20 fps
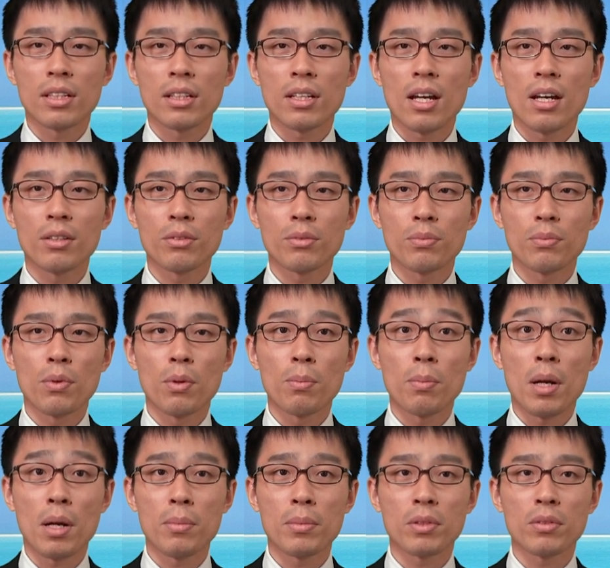account for
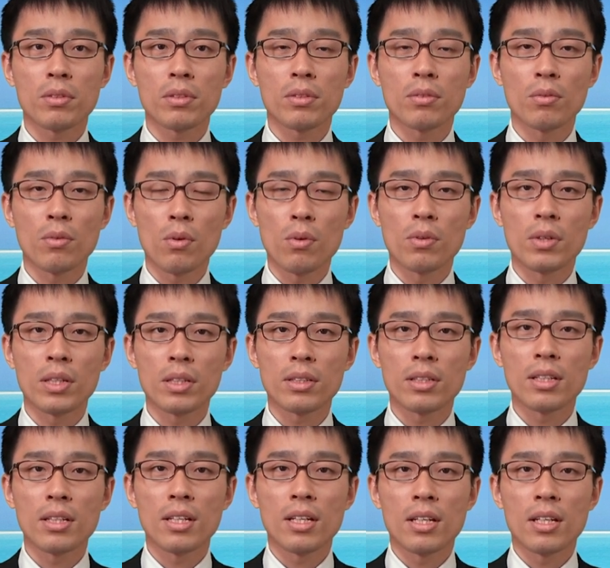parametric rolling,